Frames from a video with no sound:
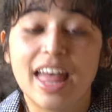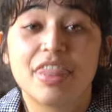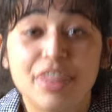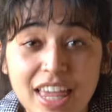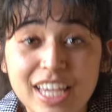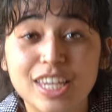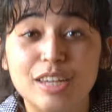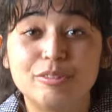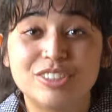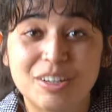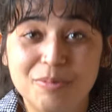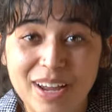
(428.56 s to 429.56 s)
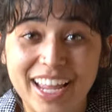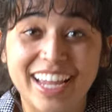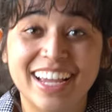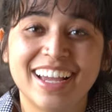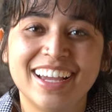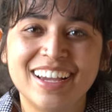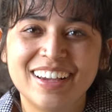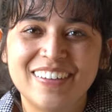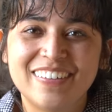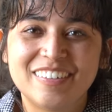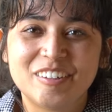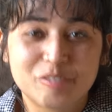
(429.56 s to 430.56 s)
And thank you, Jen Wang,
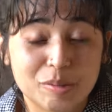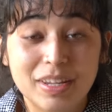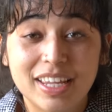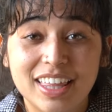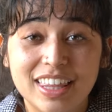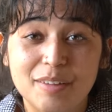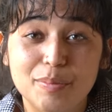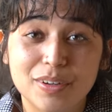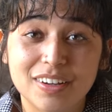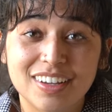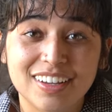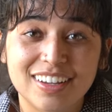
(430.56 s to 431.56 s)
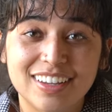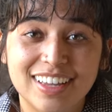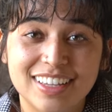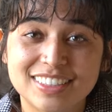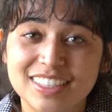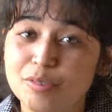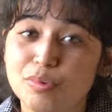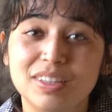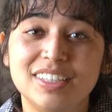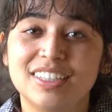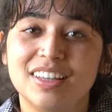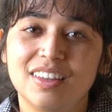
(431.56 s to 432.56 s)
for making that book because it
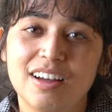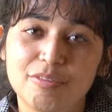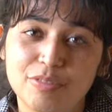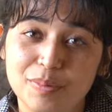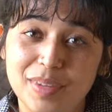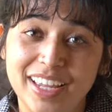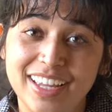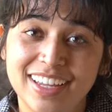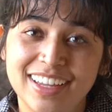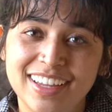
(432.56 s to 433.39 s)
really did a lot for me.